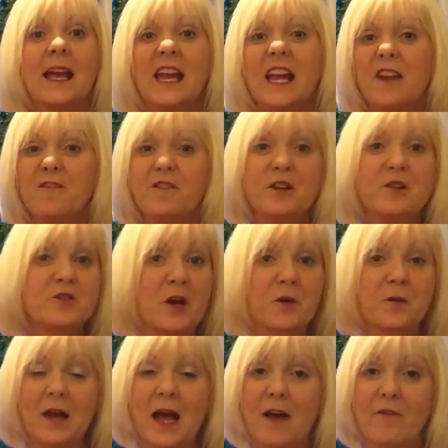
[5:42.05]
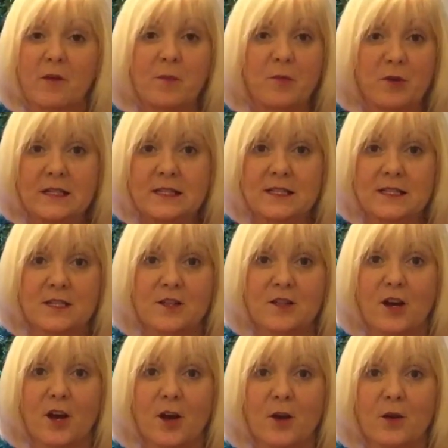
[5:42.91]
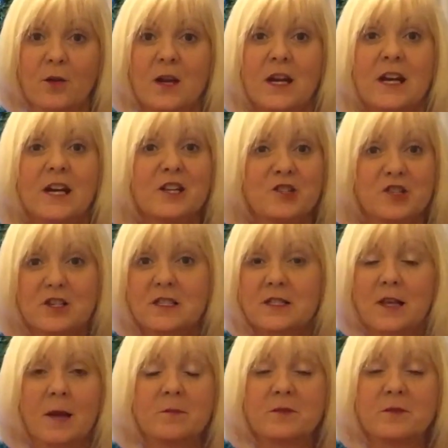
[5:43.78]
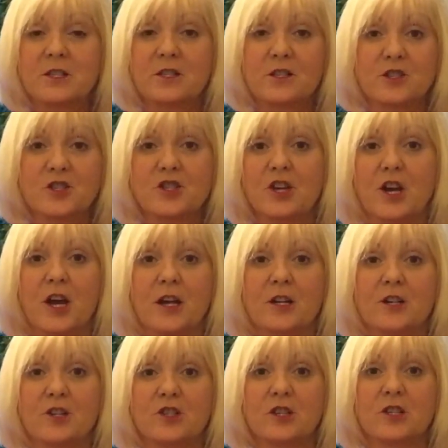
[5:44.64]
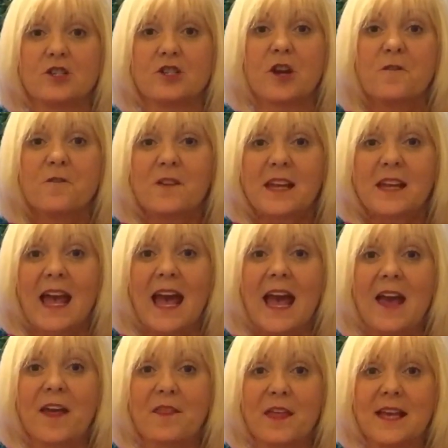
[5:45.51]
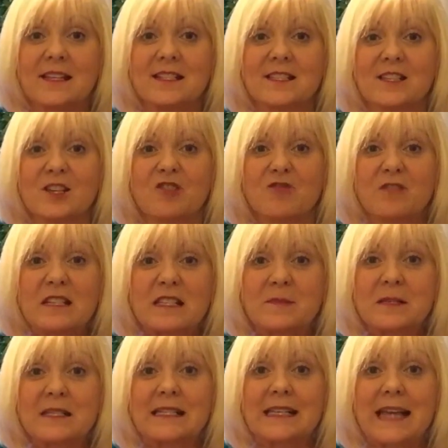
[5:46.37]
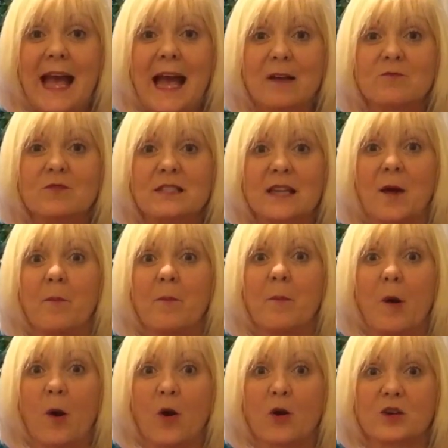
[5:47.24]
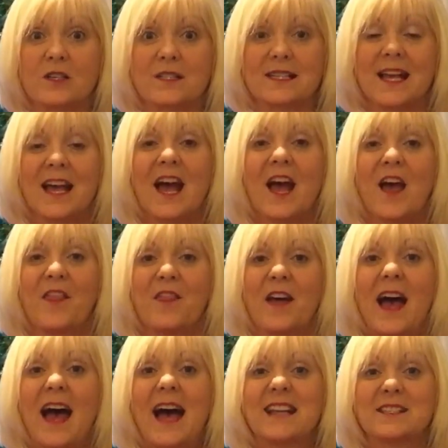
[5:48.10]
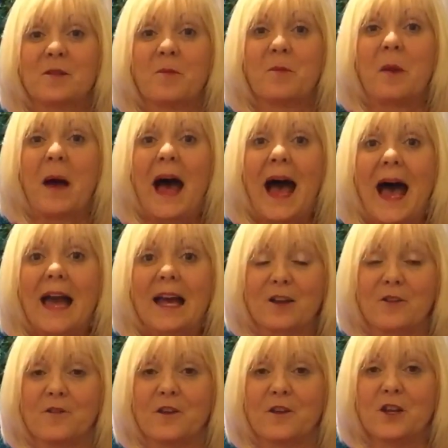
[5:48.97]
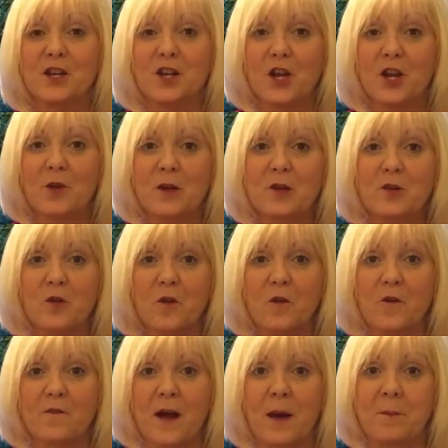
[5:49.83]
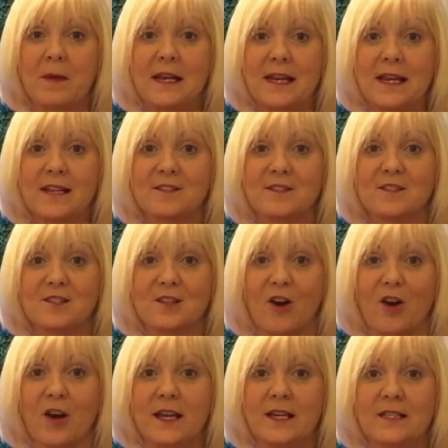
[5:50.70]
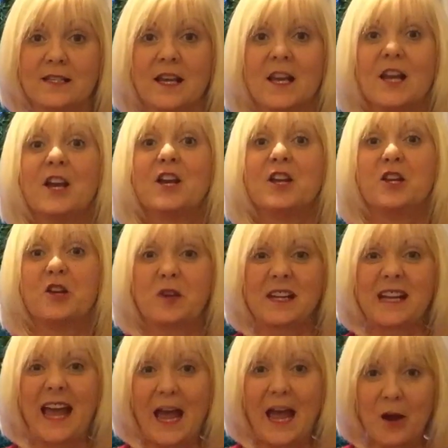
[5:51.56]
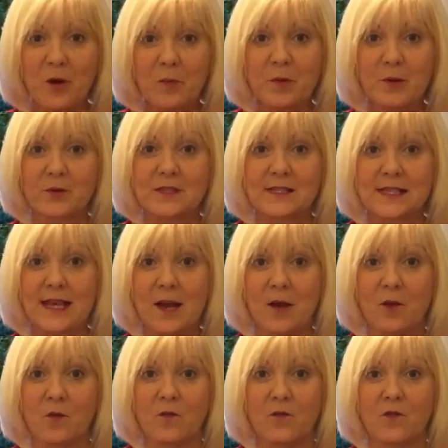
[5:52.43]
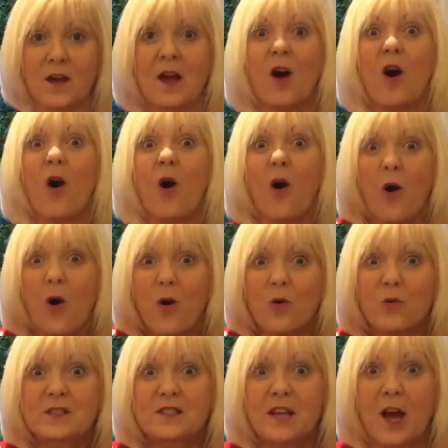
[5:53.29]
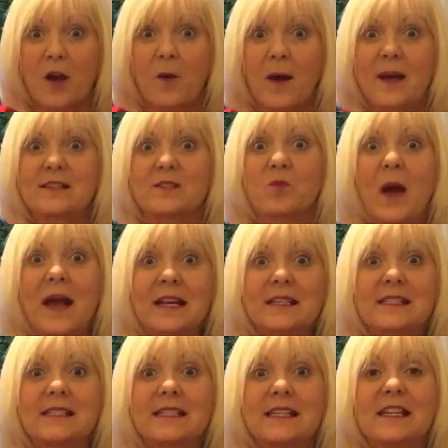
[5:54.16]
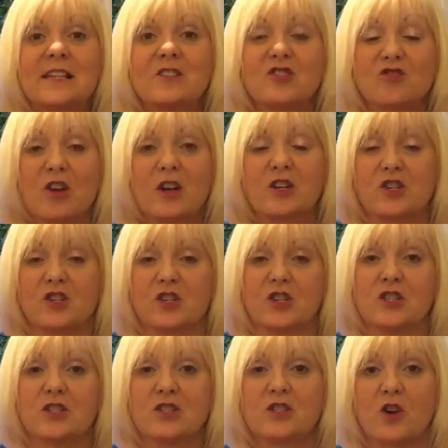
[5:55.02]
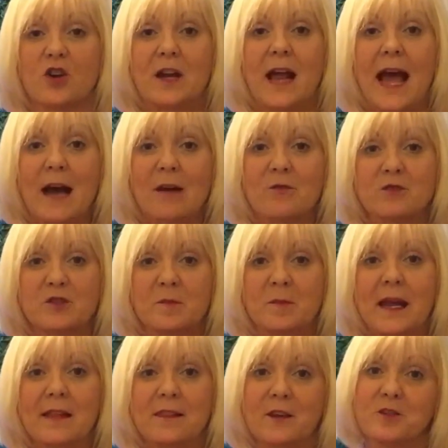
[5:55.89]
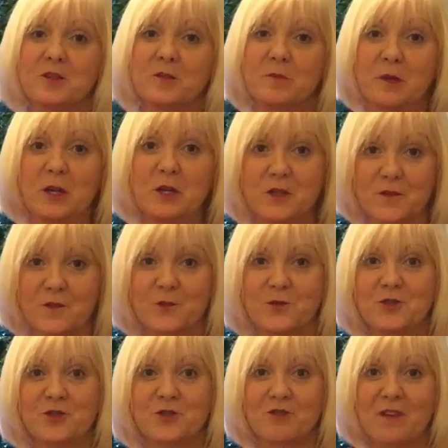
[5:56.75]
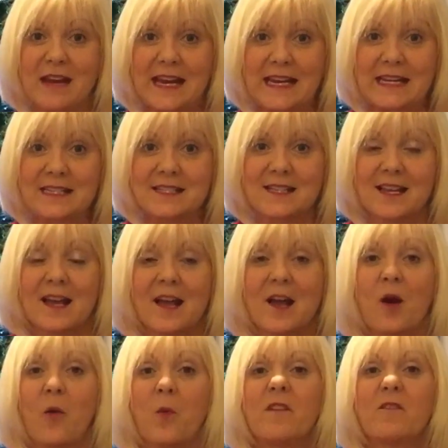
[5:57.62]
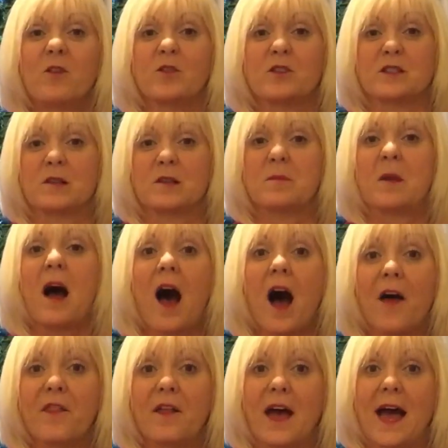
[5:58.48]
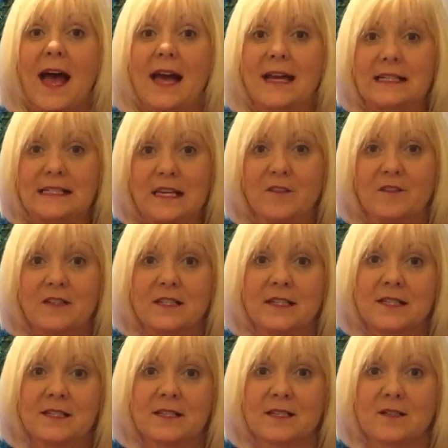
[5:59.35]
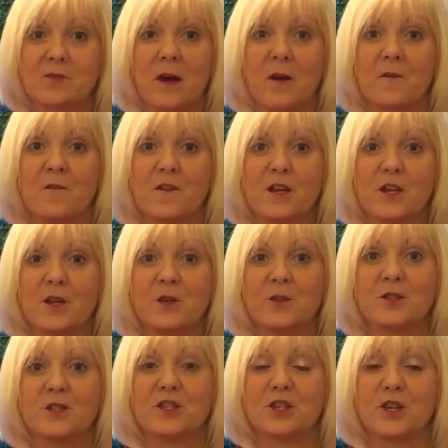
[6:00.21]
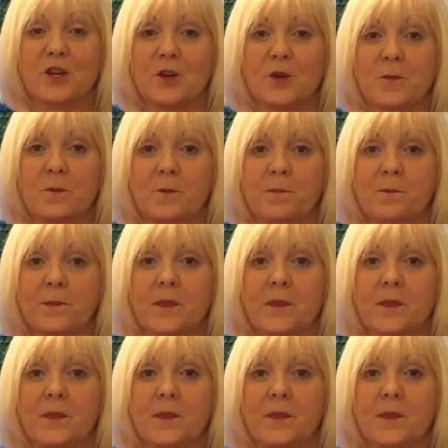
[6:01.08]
If you don't have a printer though, just come to the church and don't forget there's the Christmas countdown box that has a pack for you and your family inside. You can help yourself. Also, as well as the instructions on how to make those beautiful trees, we've got some other activities as well for you to do.